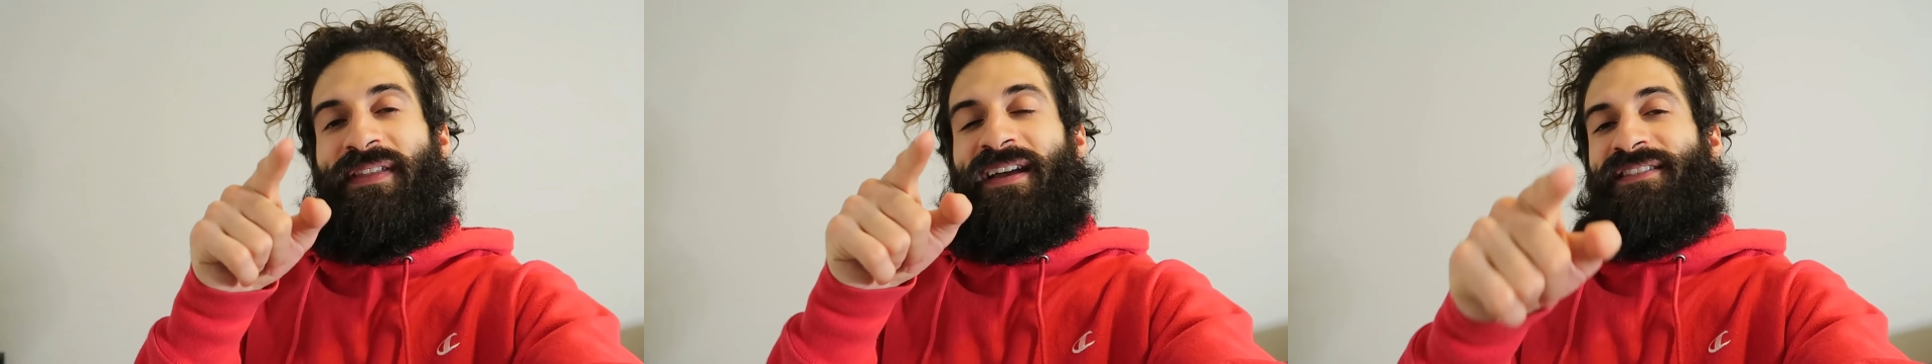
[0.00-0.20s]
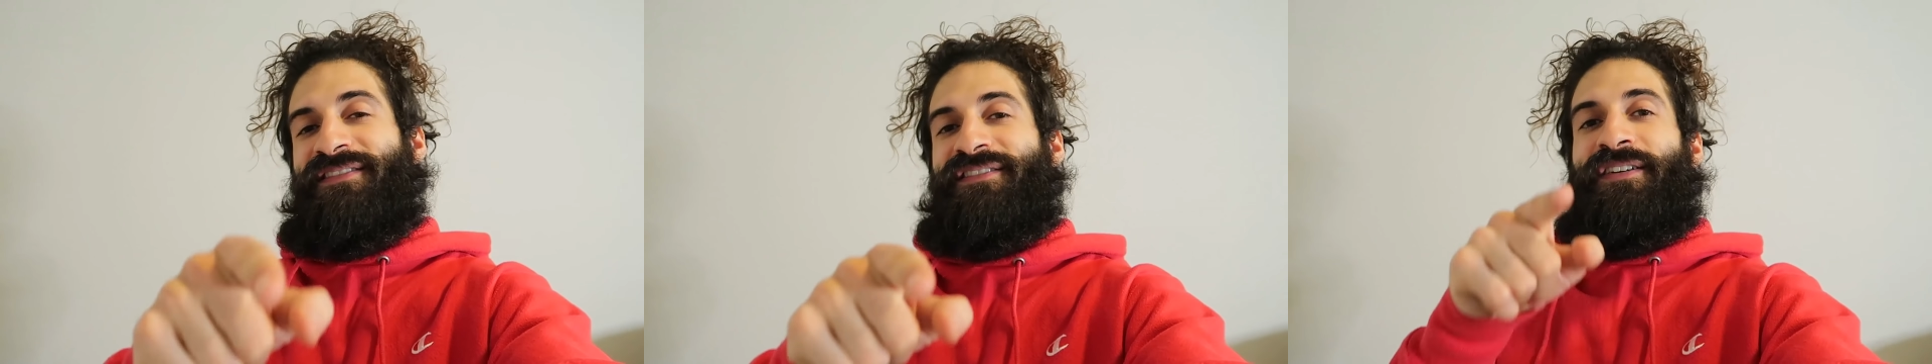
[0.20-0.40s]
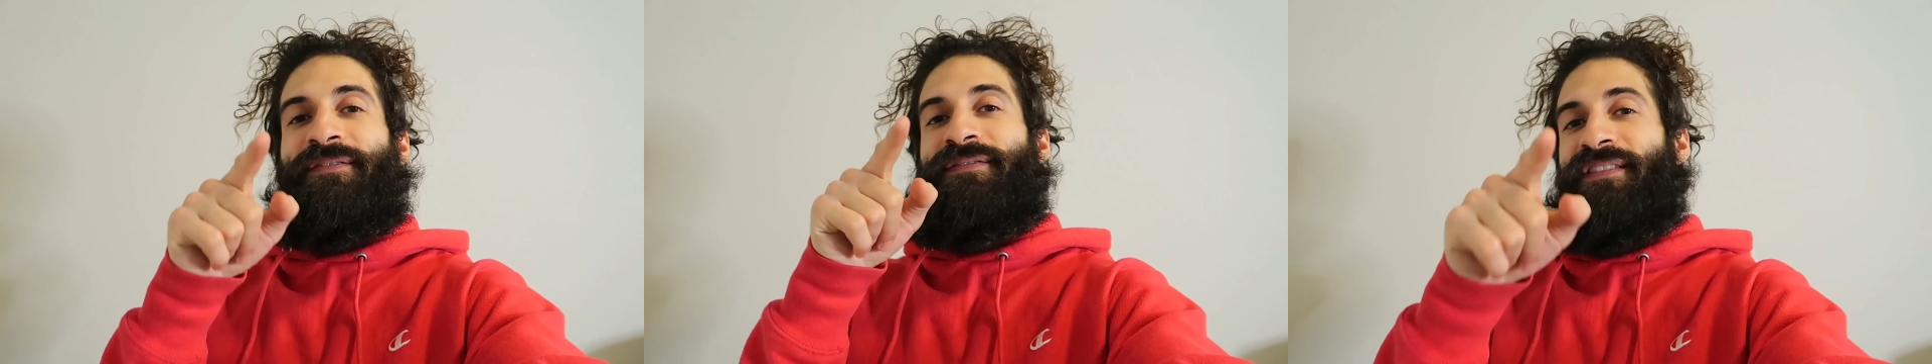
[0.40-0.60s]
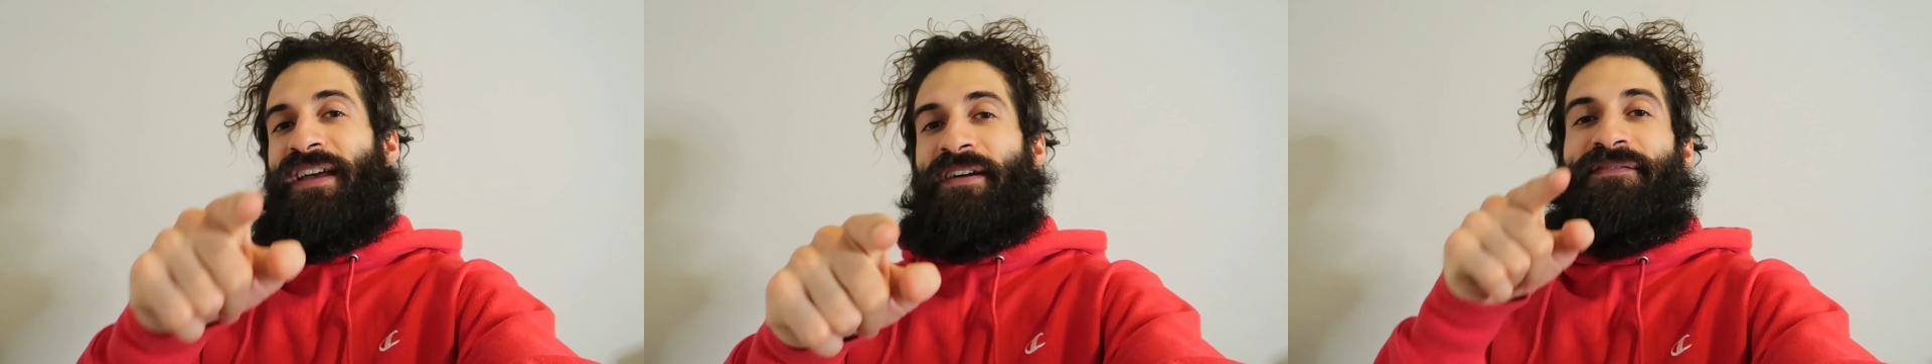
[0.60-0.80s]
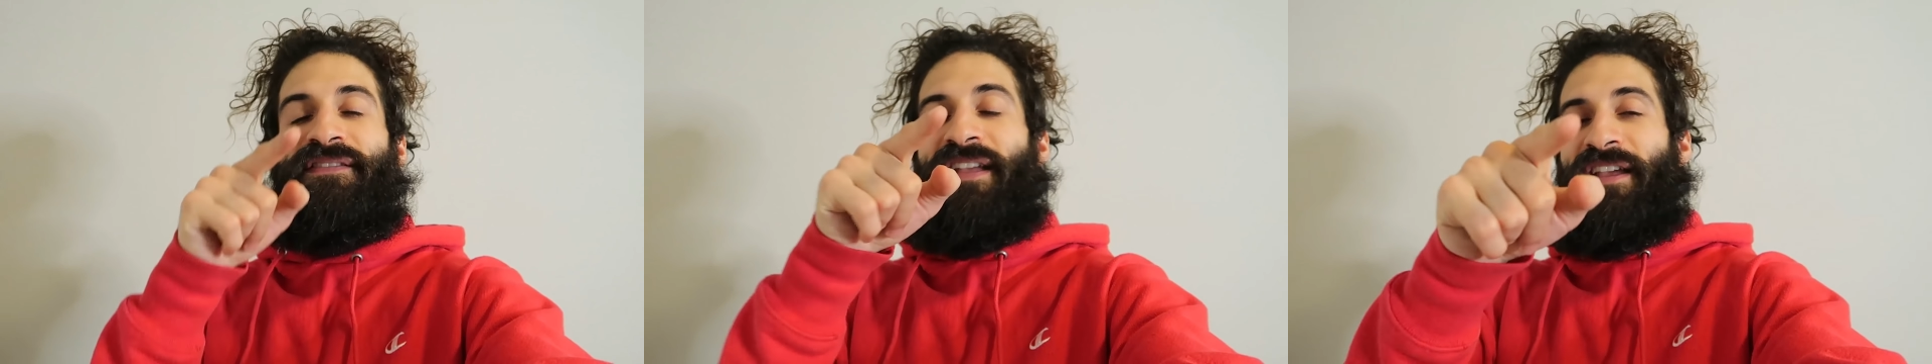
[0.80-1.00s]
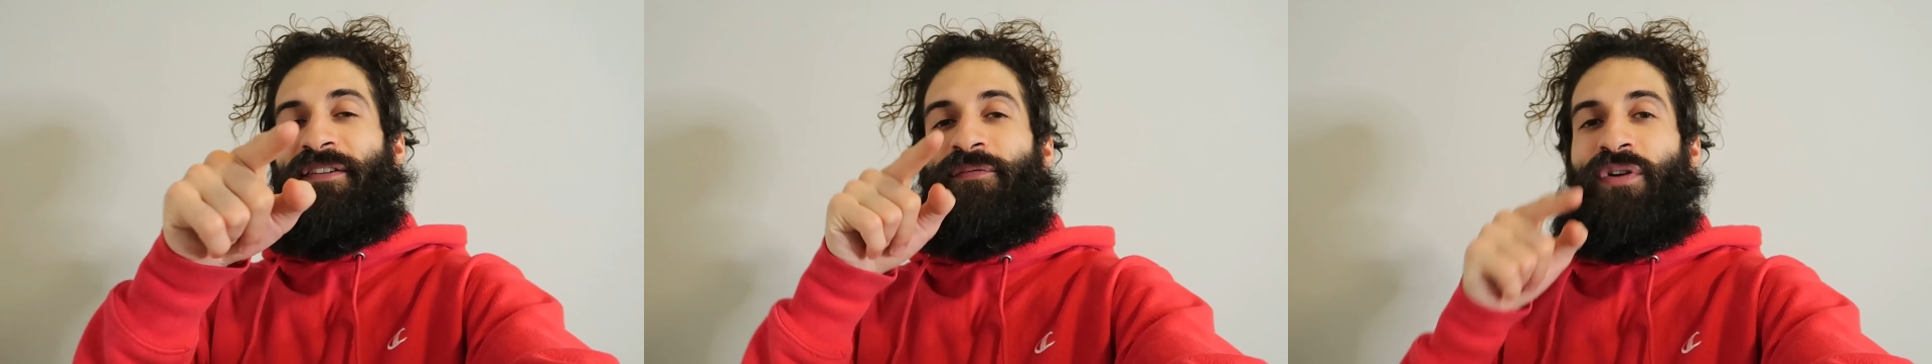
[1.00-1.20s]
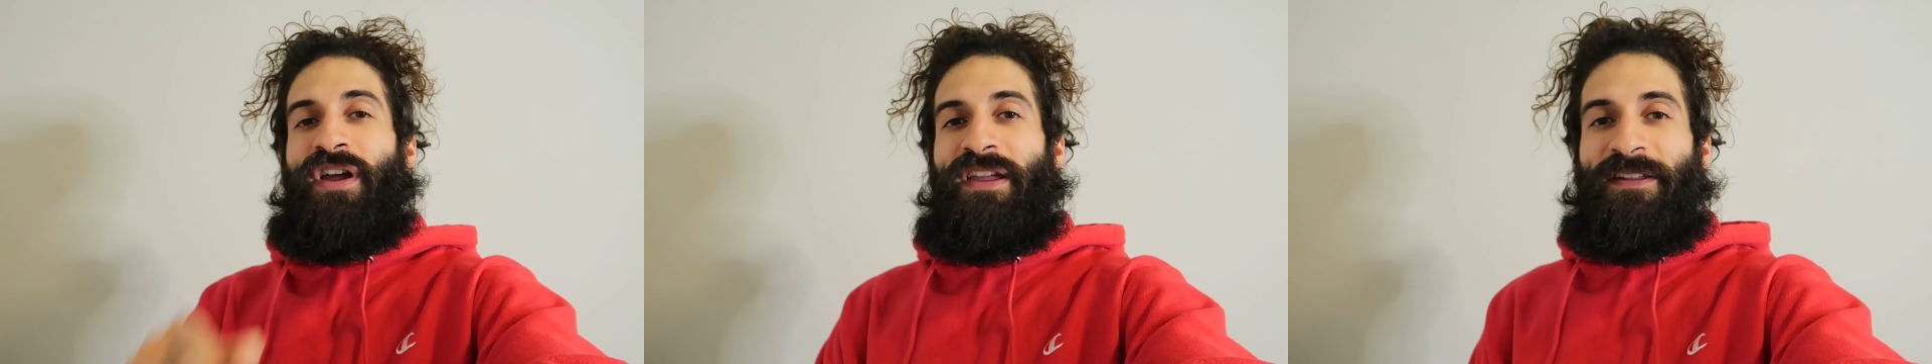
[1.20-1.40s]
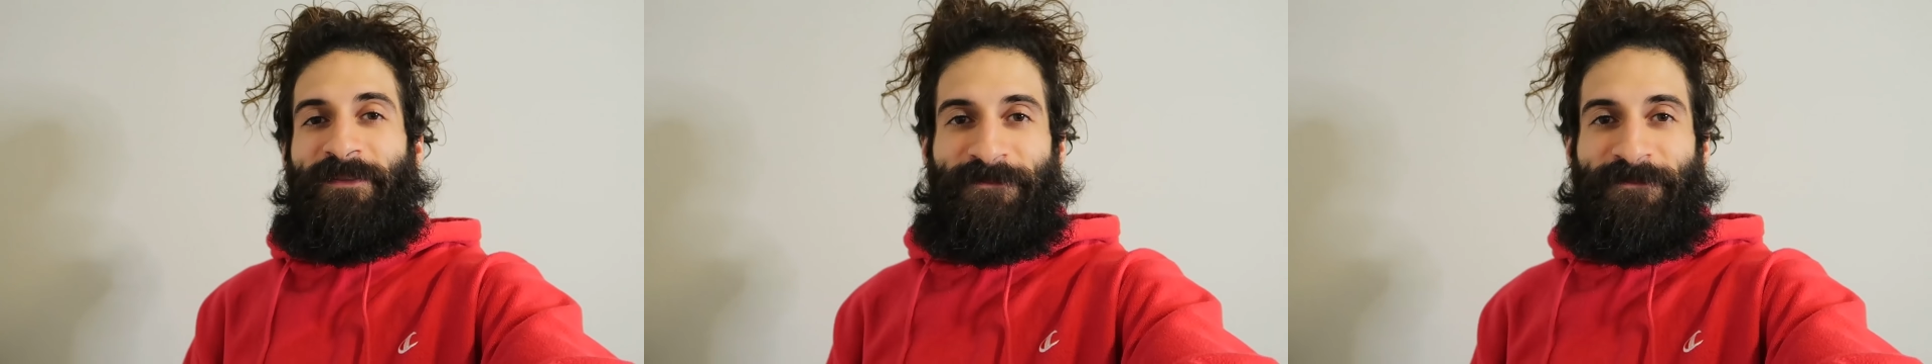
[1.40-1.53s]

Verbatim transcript: that stuff left and right.